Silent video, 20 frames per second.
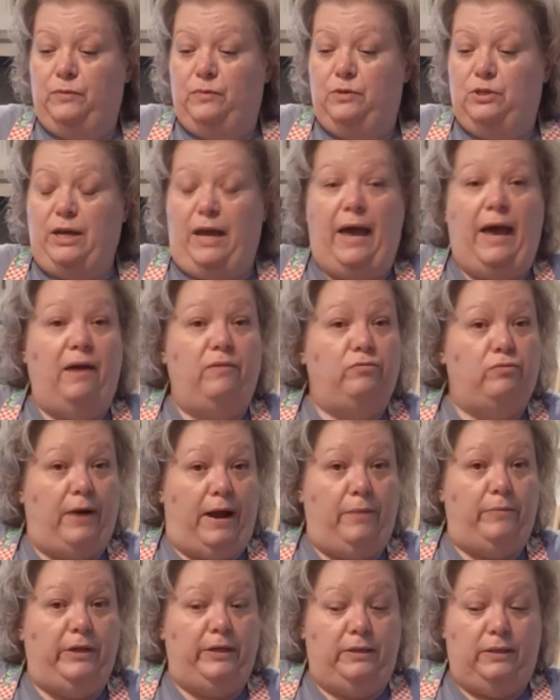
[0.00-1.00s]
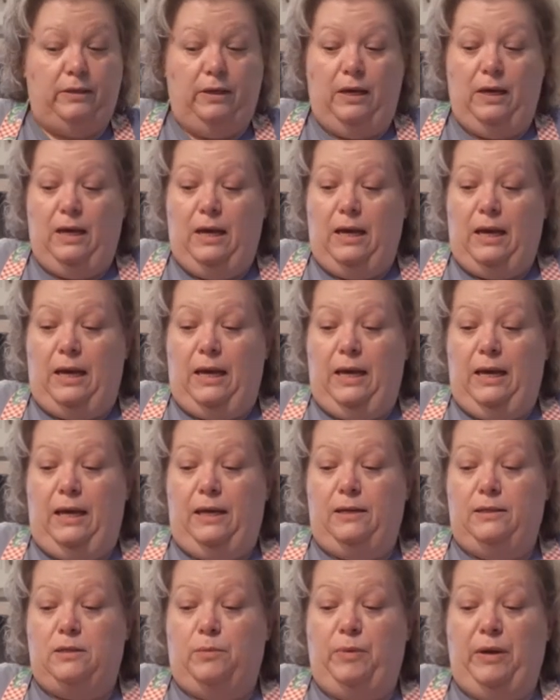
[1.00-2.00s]
to have rabbit.
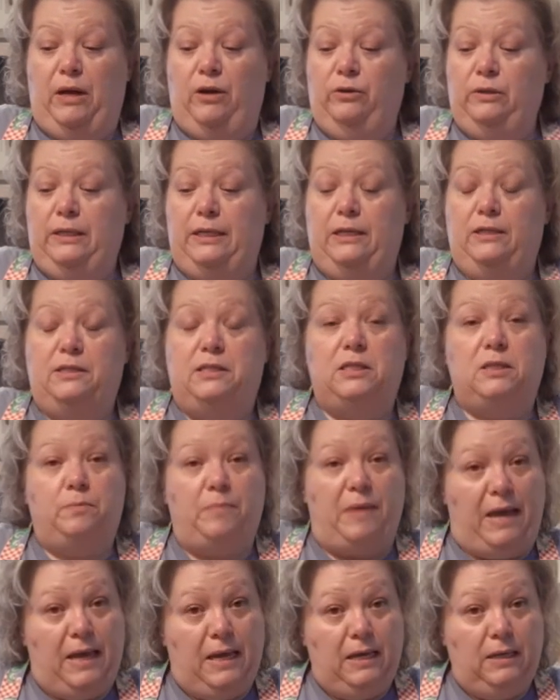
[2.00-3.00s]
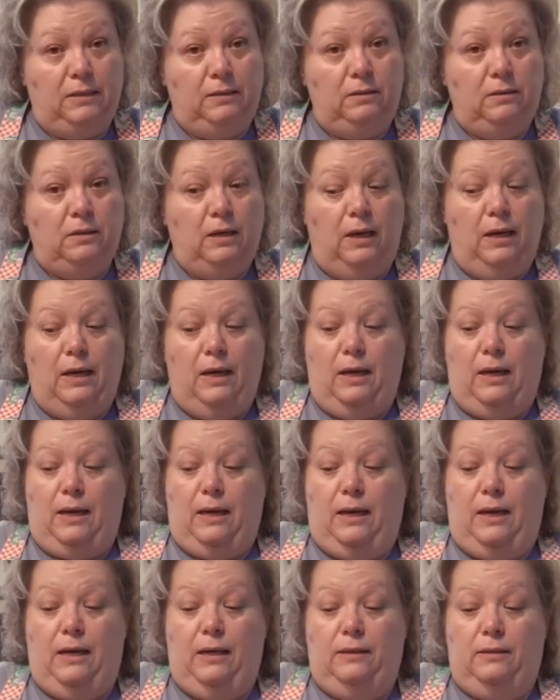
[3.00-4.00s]
And apparently in Spain
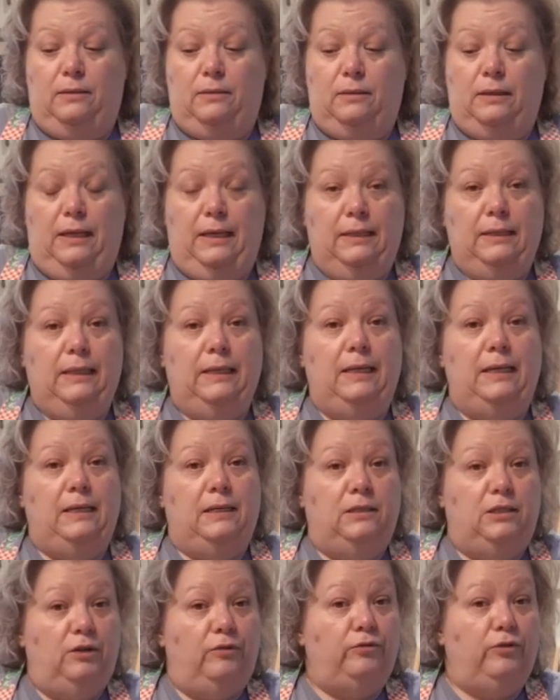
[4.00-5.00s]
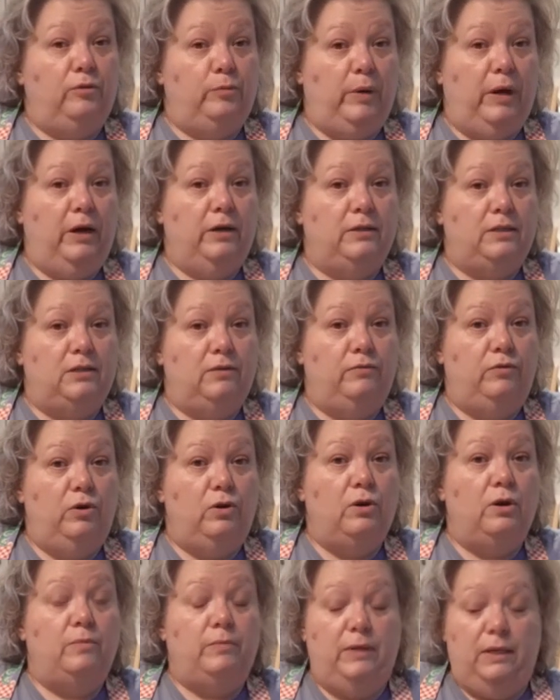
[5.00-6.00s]
and Italy and different parts of
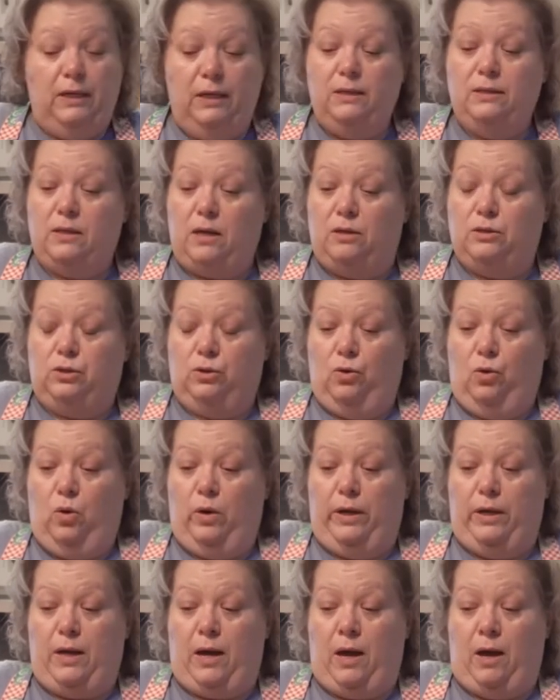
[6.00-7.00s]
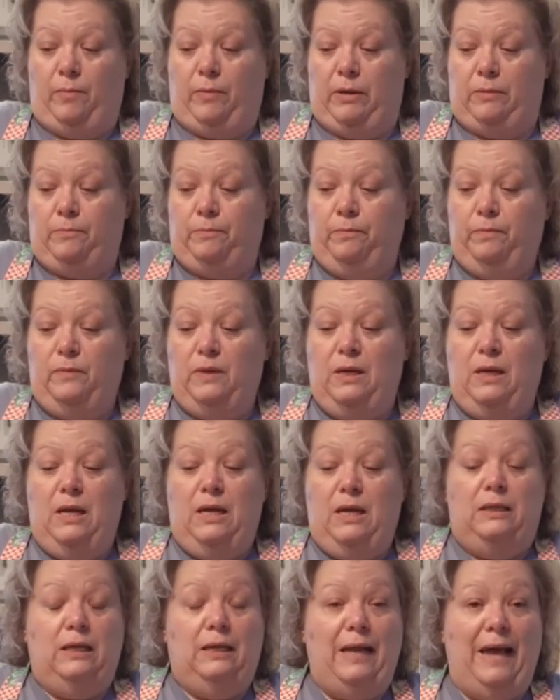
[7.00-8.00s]
Europe, it is also quite common.
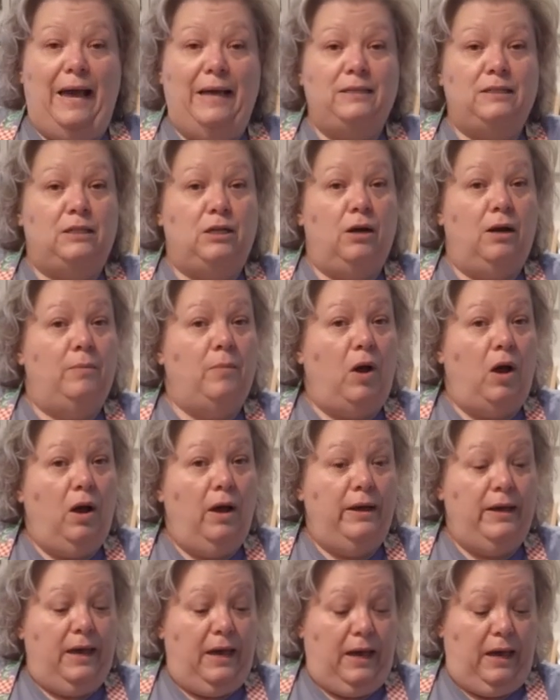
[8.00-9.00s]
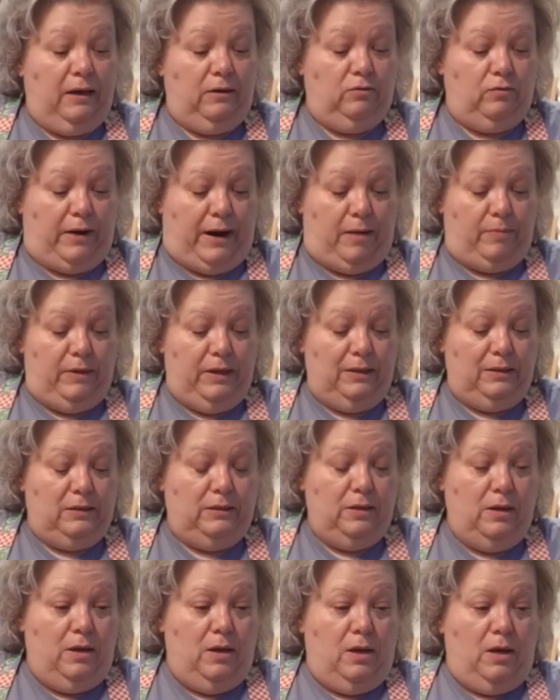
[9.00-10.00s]
The last time I had rabbit
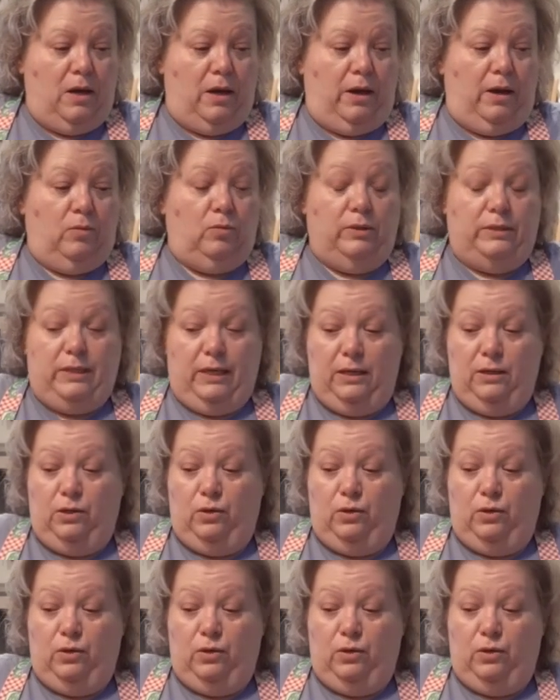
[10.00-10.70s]
was in